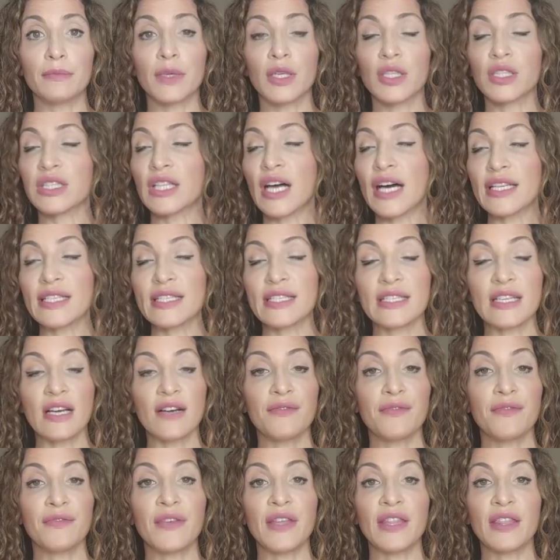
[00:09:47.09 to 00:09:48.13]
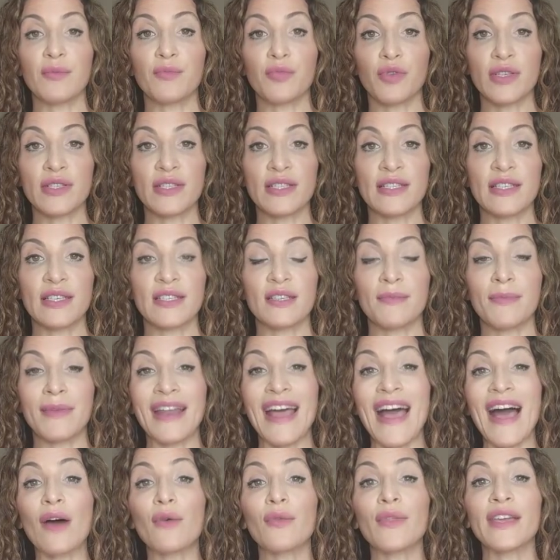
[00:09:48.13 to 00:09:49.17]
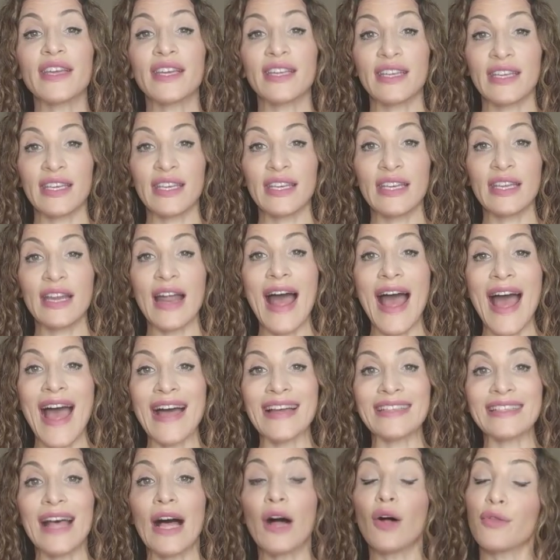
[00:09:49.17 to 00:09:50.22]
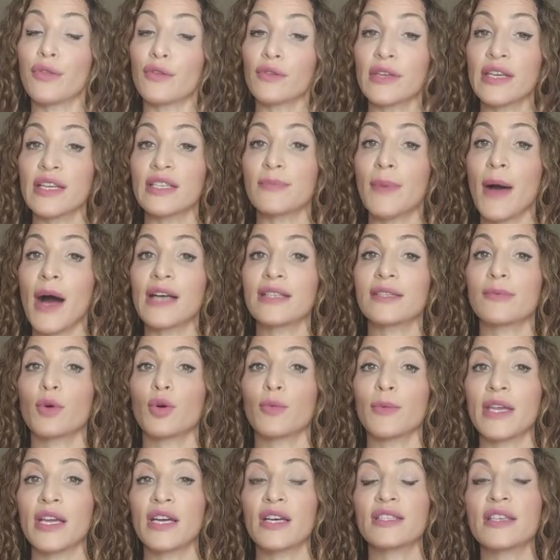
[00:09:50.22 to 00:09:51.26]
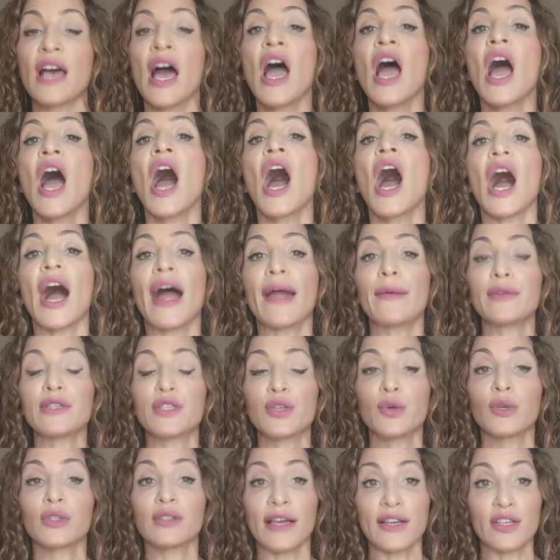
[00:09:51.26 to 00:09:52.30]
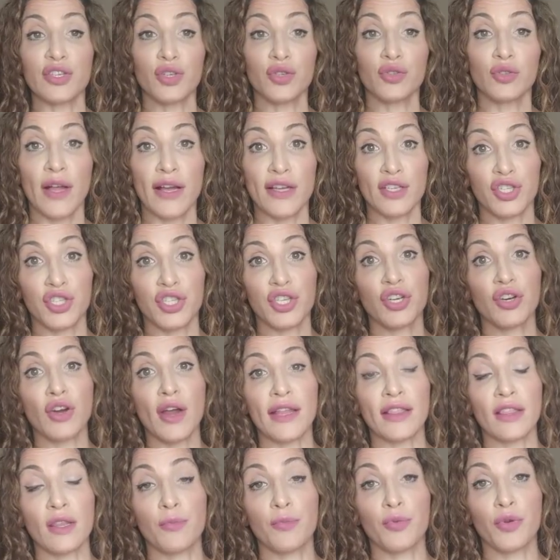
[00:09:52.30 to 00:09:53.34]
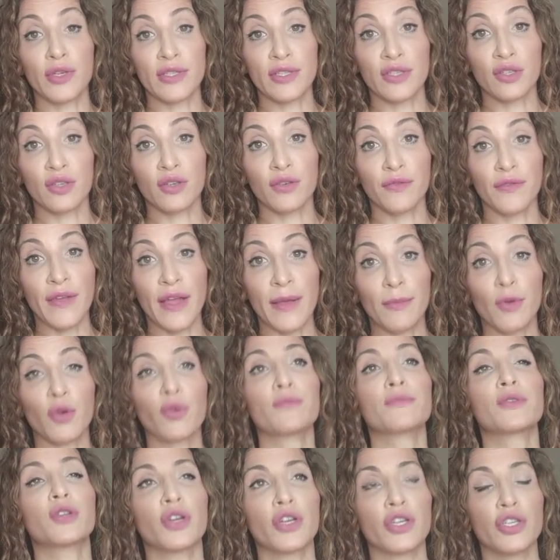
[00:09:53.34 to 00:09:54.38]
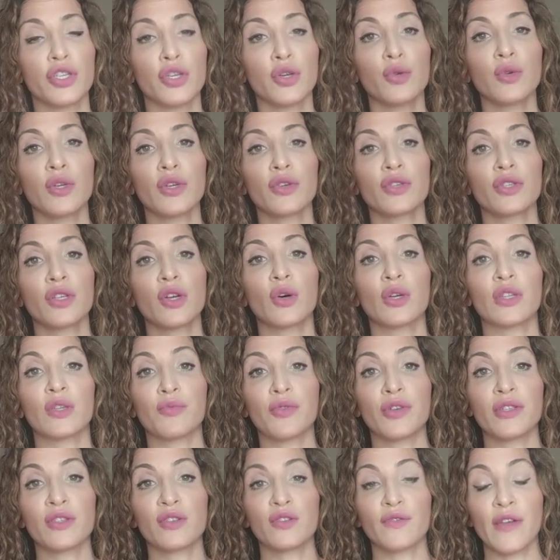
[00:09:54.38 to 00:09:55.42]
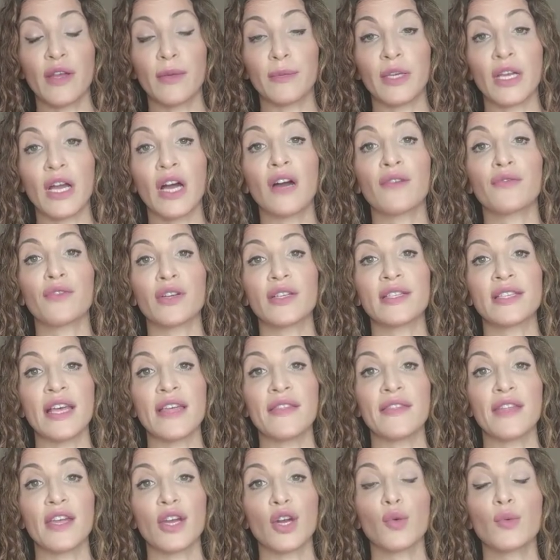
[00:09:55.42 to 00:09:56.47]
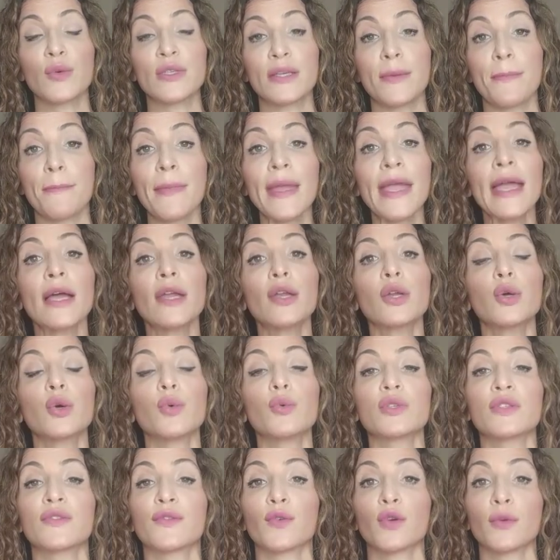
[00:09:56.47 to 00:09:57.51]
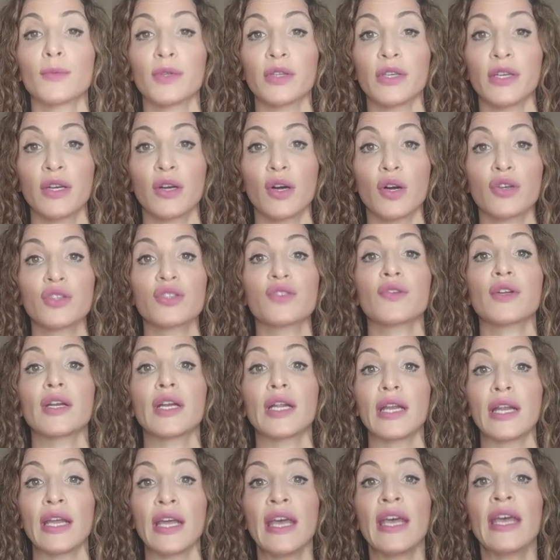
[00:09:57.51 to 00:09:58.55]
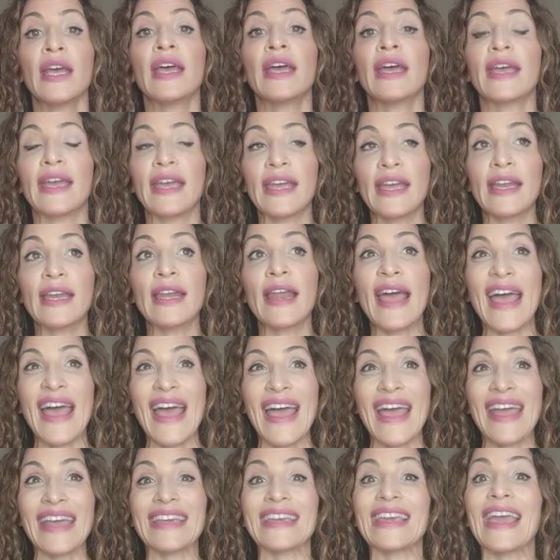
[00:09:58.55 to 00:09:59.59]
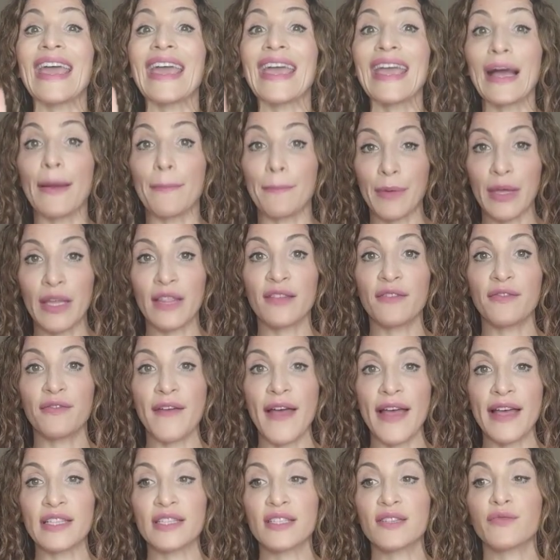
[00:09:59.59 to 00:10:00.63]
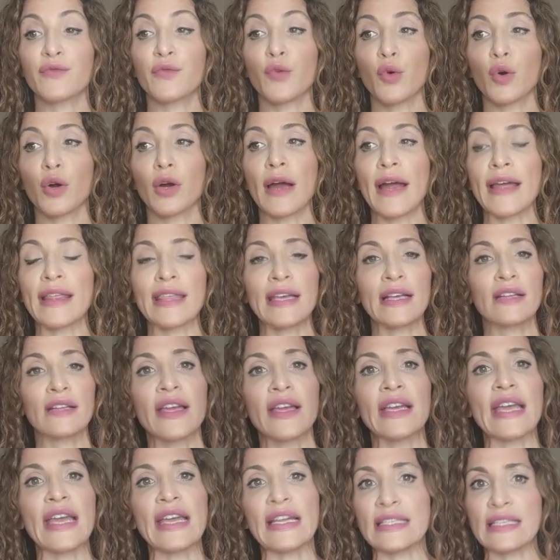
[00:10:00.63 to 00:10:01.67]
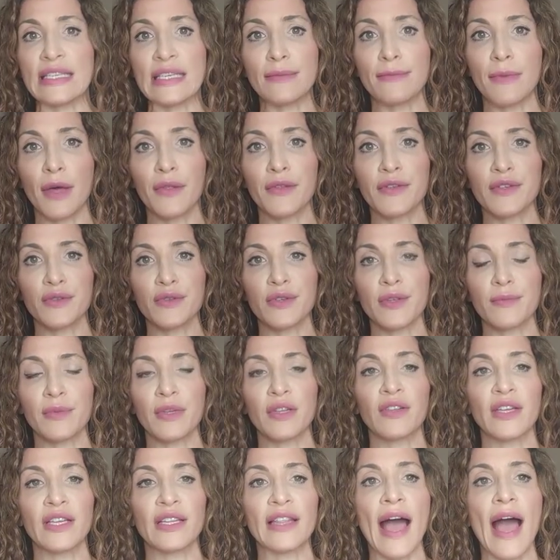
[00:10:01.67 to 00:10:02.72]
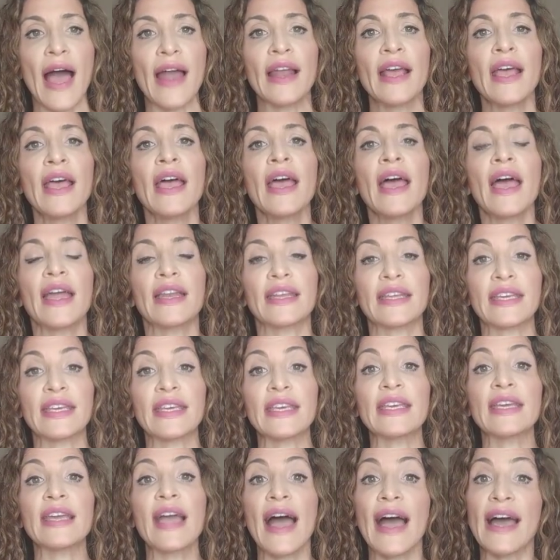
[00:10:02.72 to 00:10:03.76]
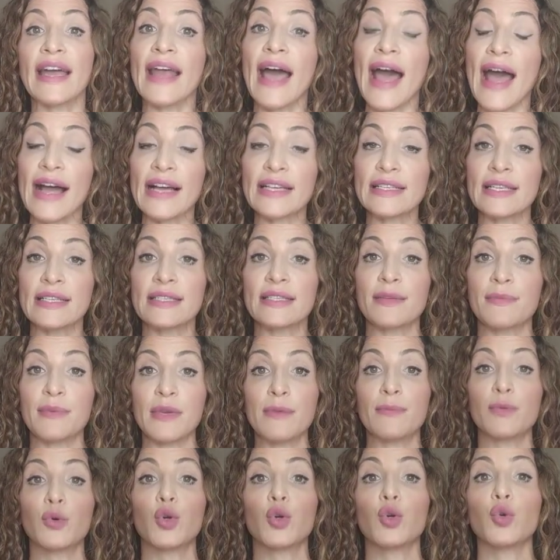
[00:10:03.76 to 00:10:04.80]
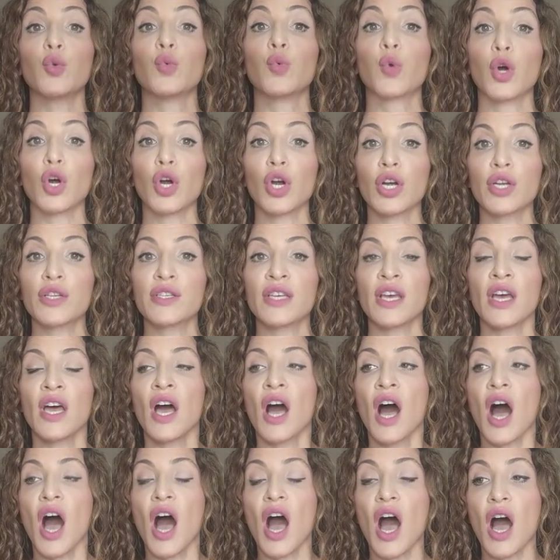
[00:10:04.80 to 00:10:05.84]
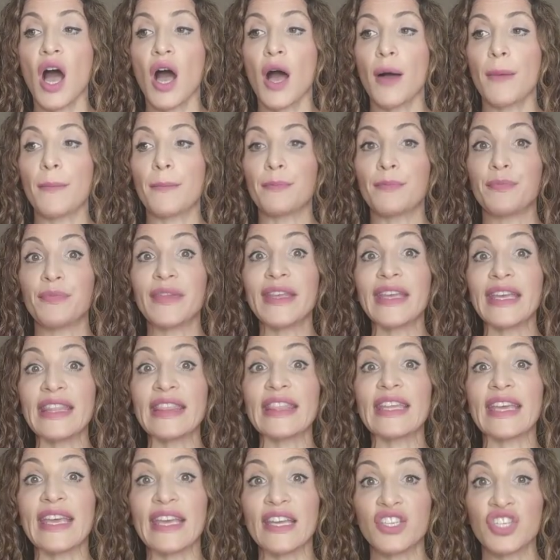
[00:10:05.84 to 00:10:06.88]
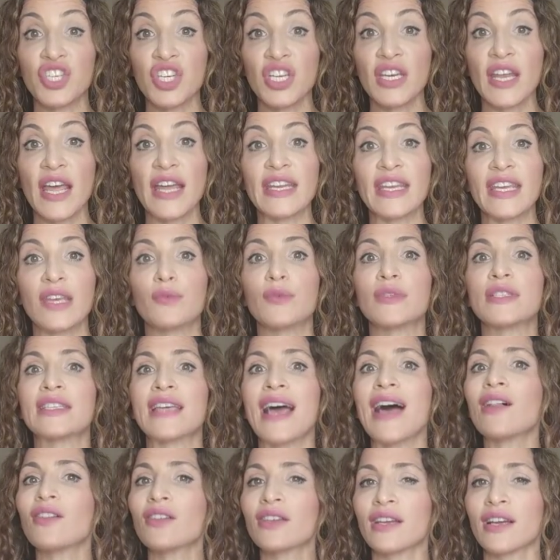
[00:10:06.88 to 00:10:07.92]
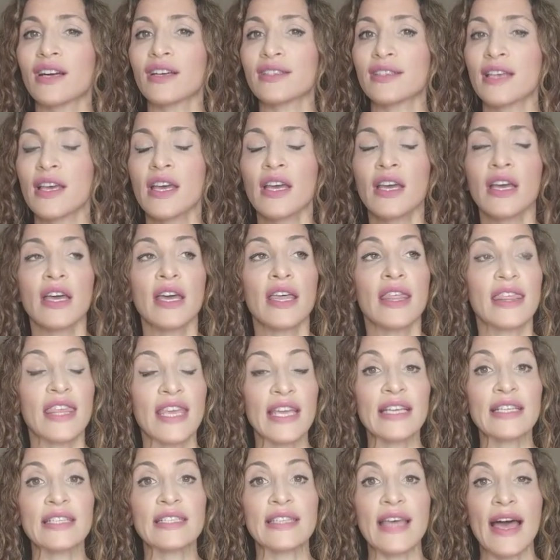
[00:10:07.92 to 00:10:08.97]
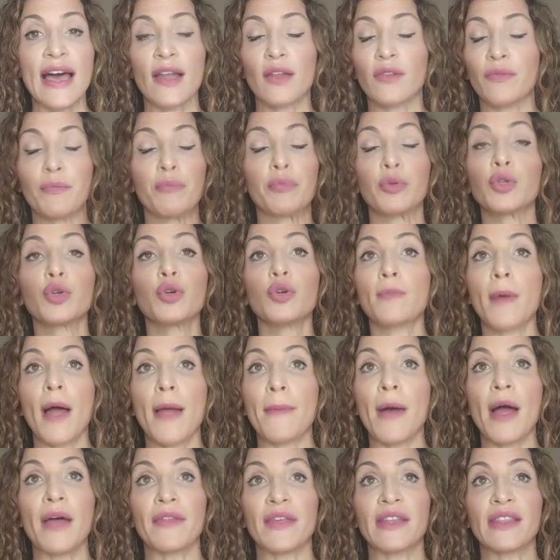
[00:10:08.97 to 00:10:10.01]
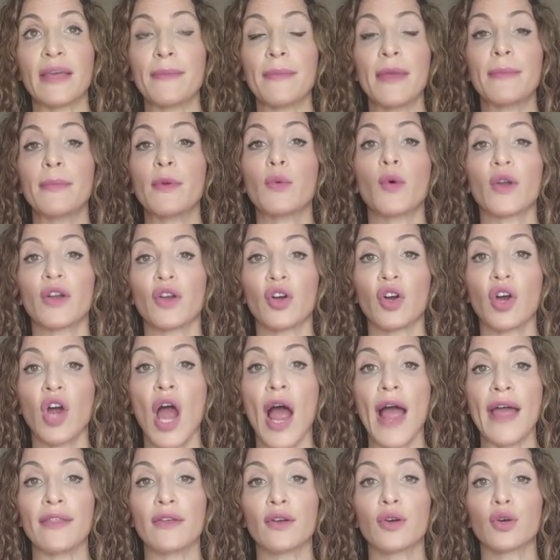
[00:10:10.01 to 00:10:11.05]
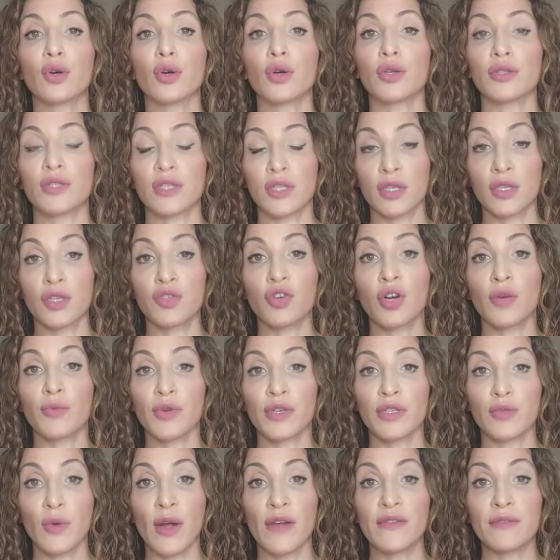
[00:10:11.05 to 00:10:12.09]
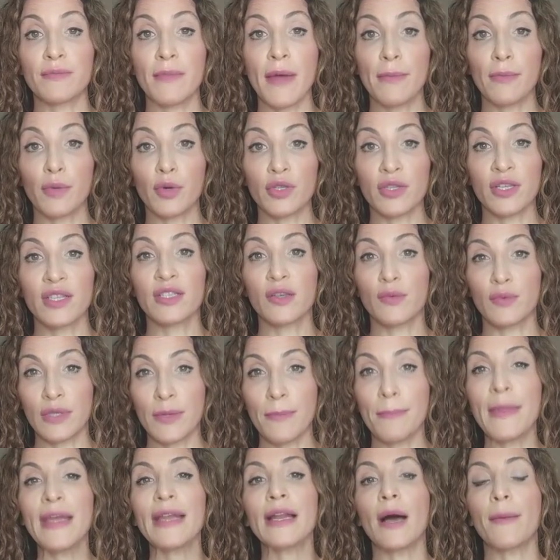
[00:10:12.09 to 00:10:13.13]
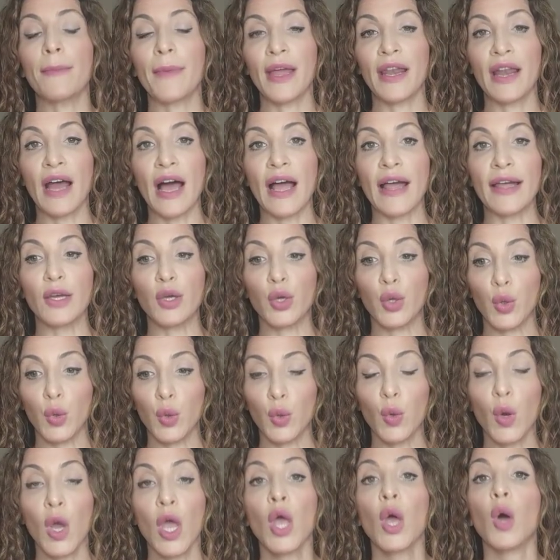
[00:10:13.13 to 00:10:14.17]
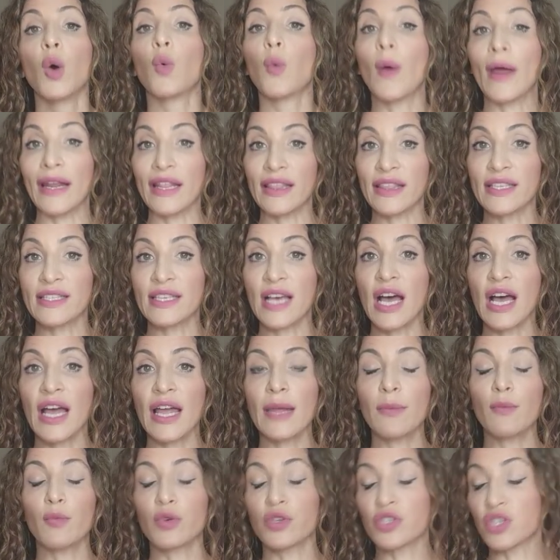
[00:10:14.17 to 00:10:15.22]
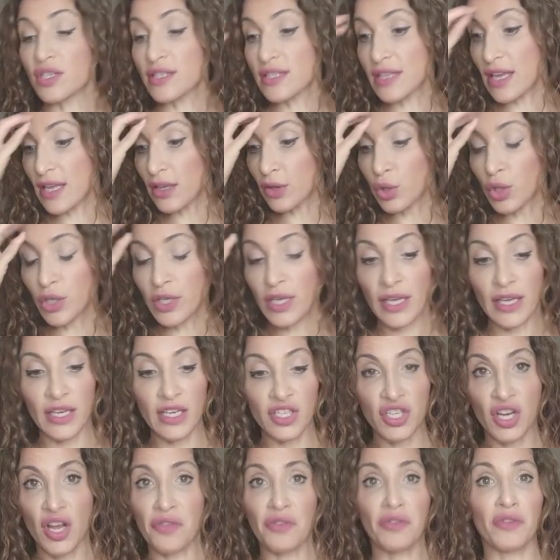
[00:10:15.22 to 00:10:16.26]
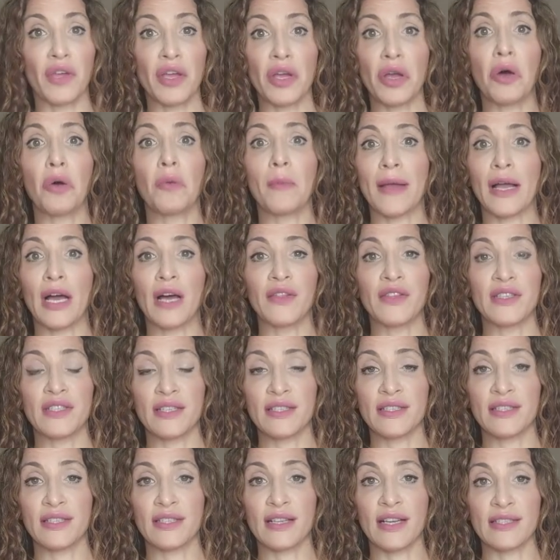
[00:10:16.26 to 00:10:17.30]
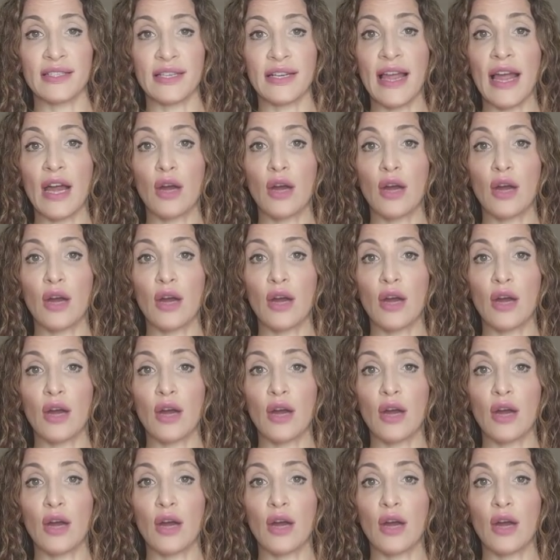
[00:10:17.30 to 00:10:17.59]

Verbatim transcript: a lot of stuff in the prison system and how they can eat as healthily as possible because I went to a lecture last year at the prisoner fam I'm sorry, 2 years ago at the prisoner family conference and there was a man who was formerly incarcerated in a camp in the feds for I like 18 months or something like that and he had access to people who worked um, in the kitchen and he was telling us things that blew my mind like they made me want to cry the girls the strong prison wives members because it was a meetup and I who when at the time we're just looking at each other like, oh my God, this is disgusting.